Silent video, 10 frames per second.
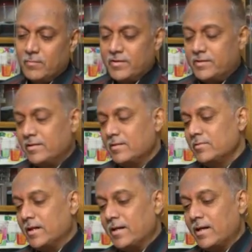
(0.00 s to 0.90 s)

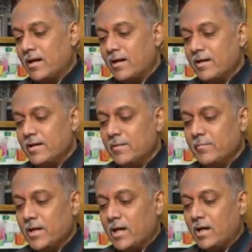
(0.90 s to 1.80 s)
Prasthitam
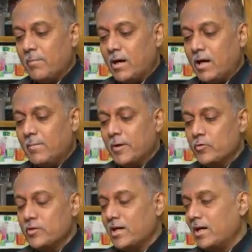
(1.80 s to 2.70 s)
dandakaranyam ya
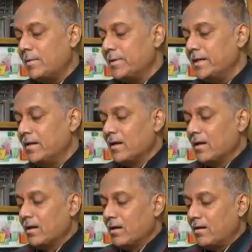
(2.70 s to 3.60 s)
mamanujagamaha.
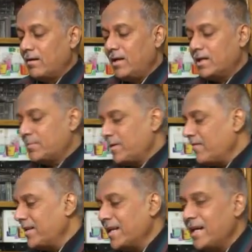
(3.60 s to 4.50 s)

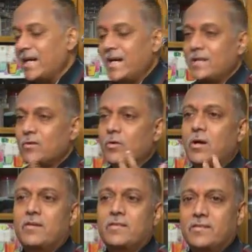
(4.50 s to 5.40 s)
Lakshmana, when I had to
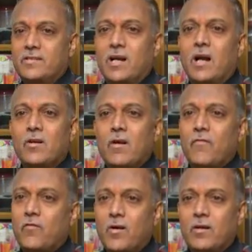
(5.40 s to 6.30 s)
start
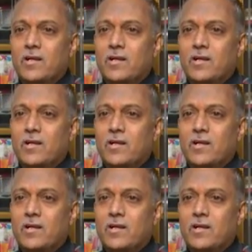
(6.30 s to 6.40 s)
off for